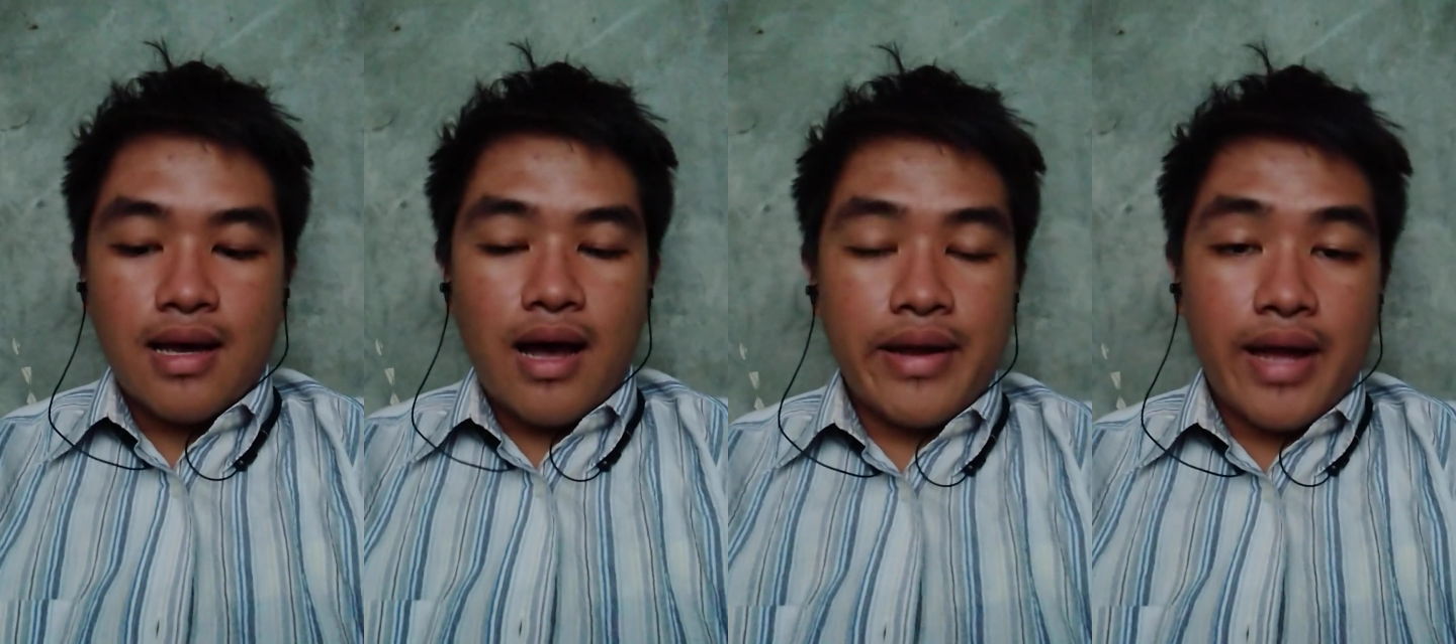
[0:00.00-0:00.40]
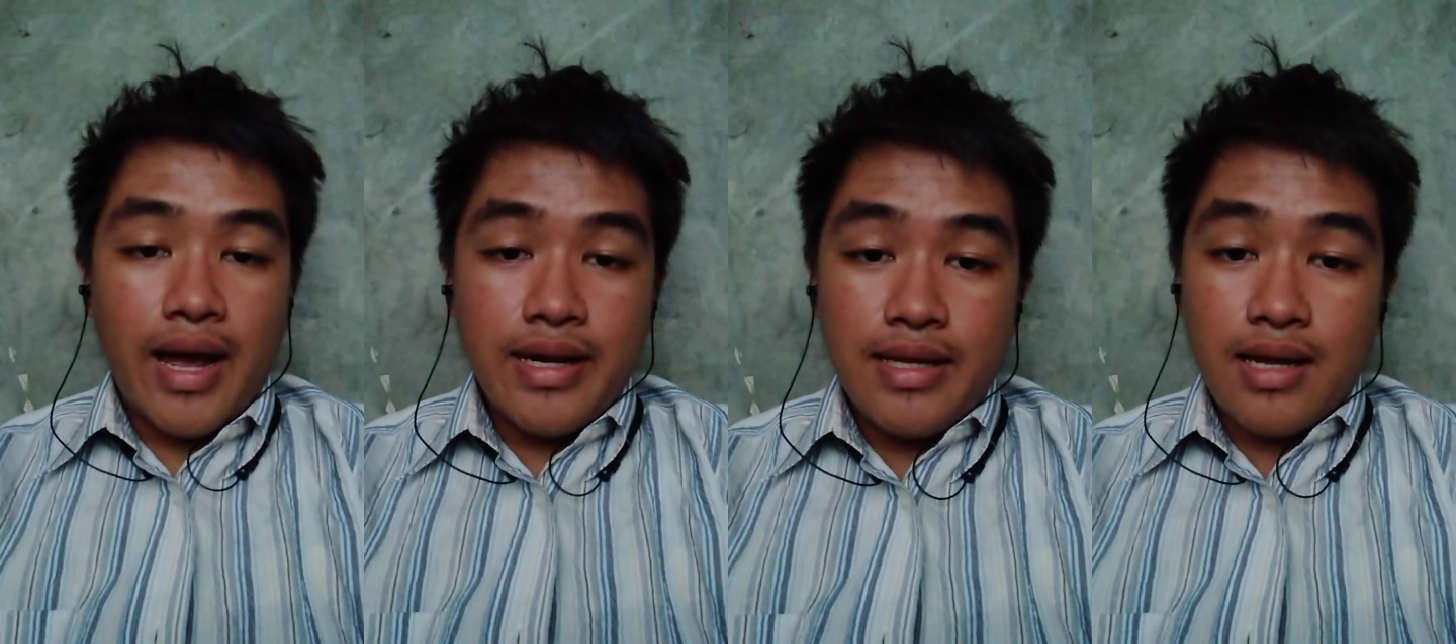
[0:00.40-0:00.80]
an
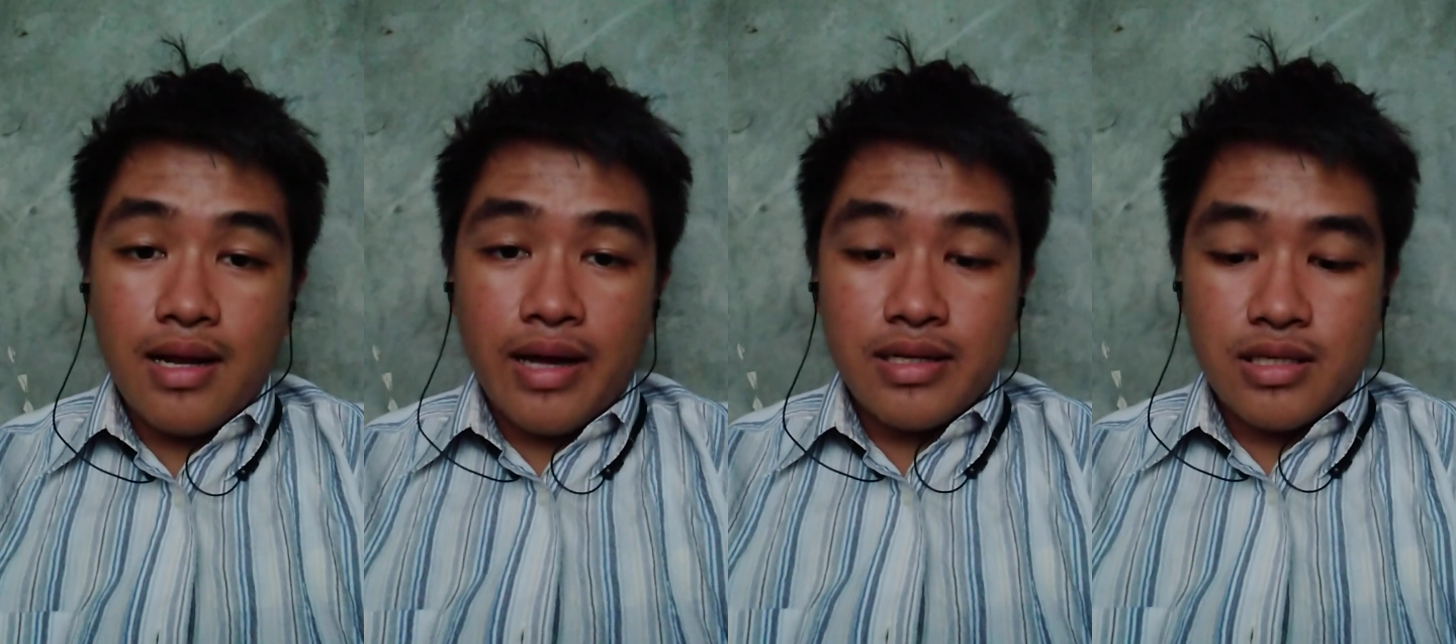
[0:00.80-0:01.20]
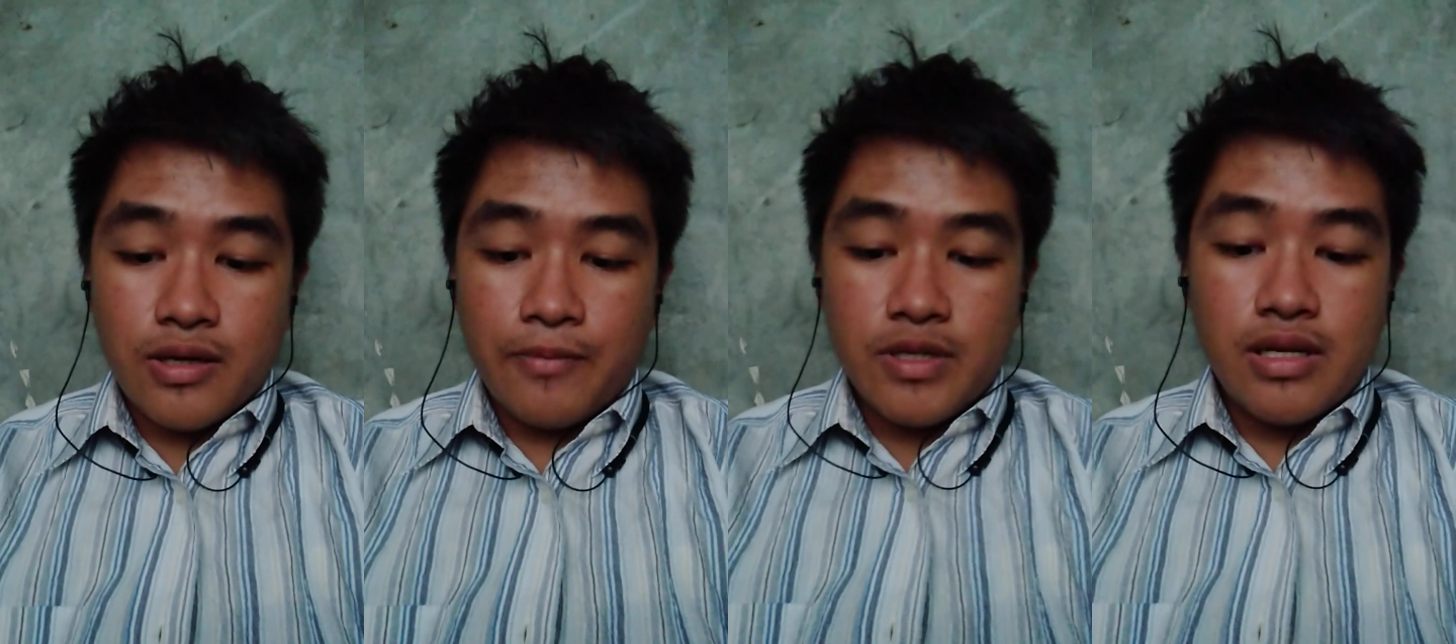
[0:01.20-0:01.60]
idealized
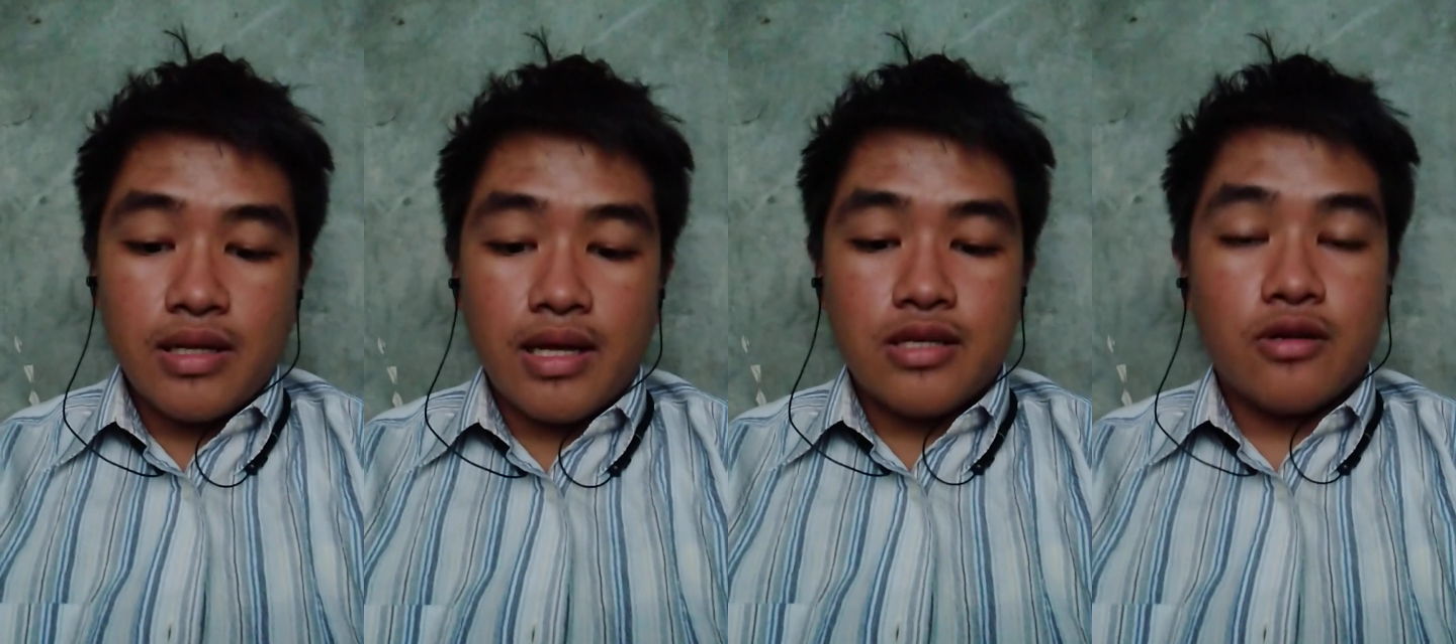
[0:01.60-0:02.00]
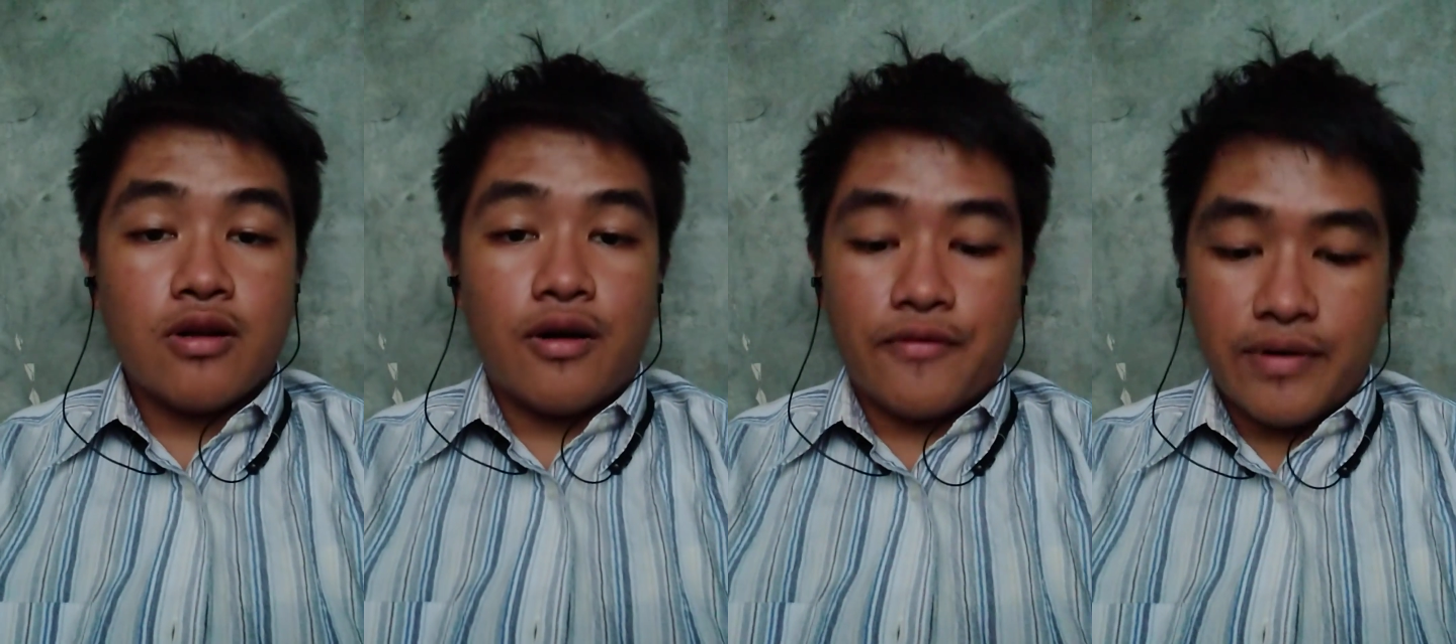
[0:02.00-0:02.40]
representation
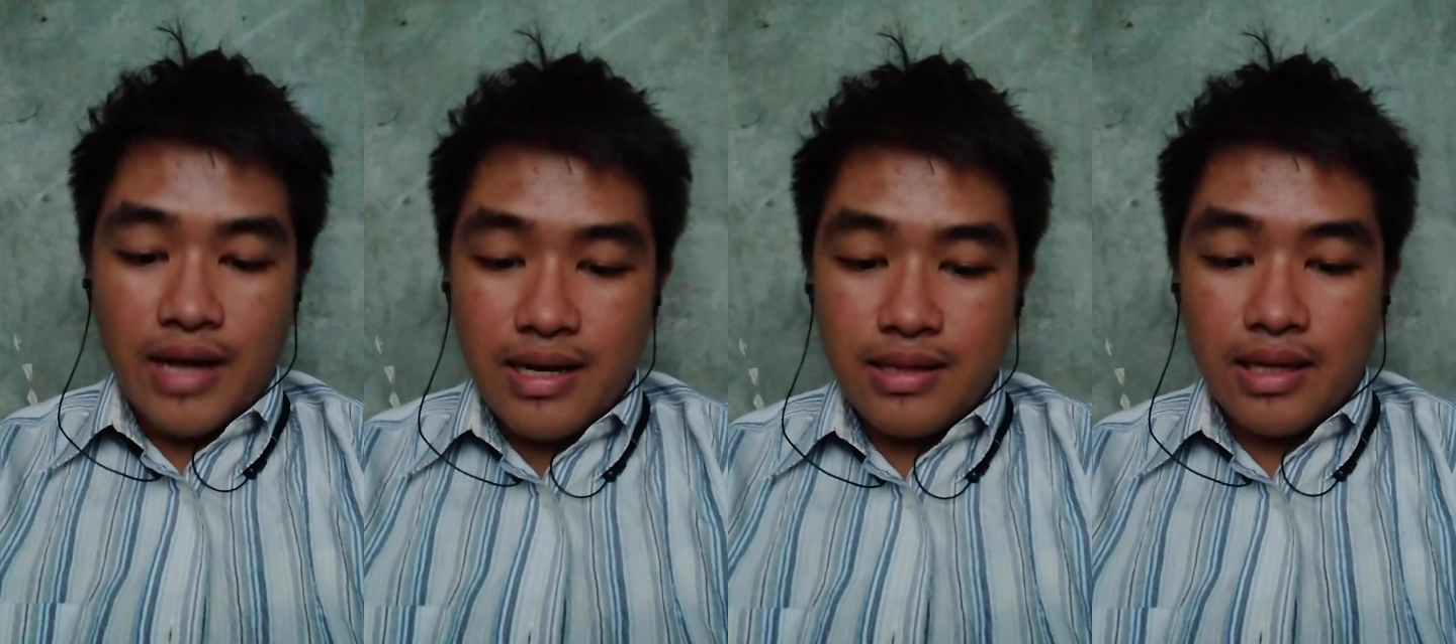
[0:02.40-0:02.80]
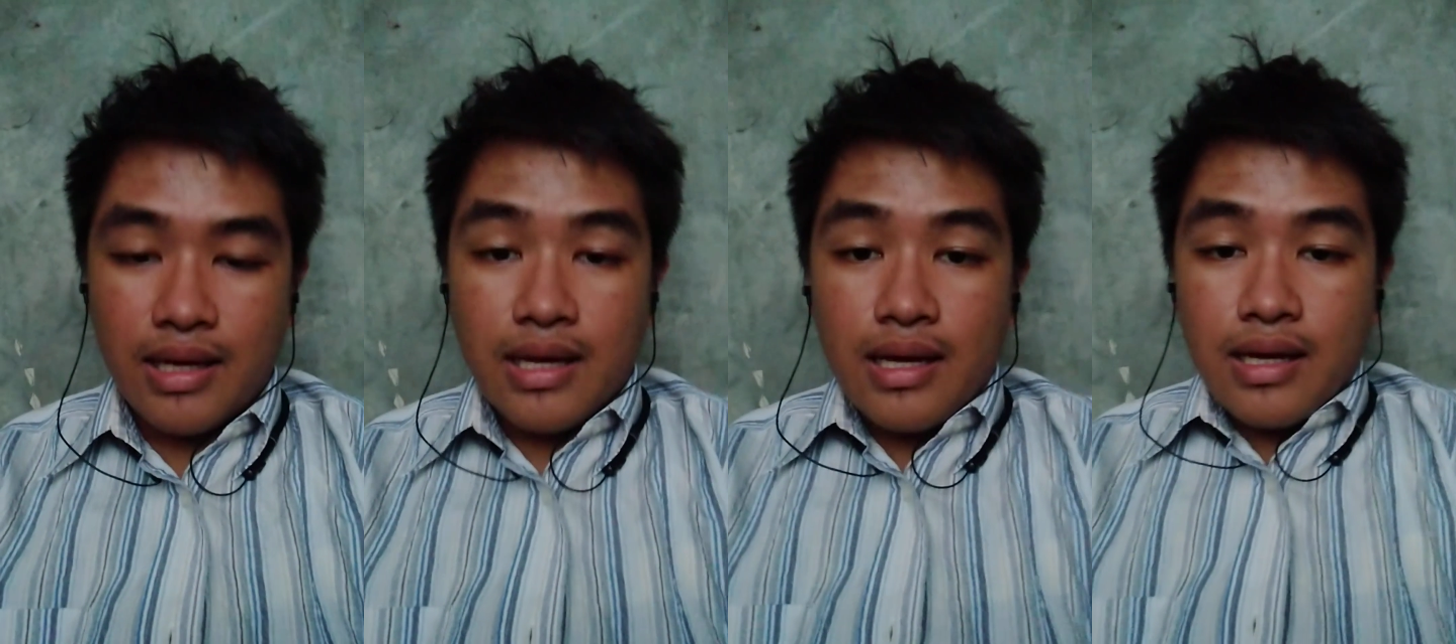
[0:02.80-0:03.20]
of reality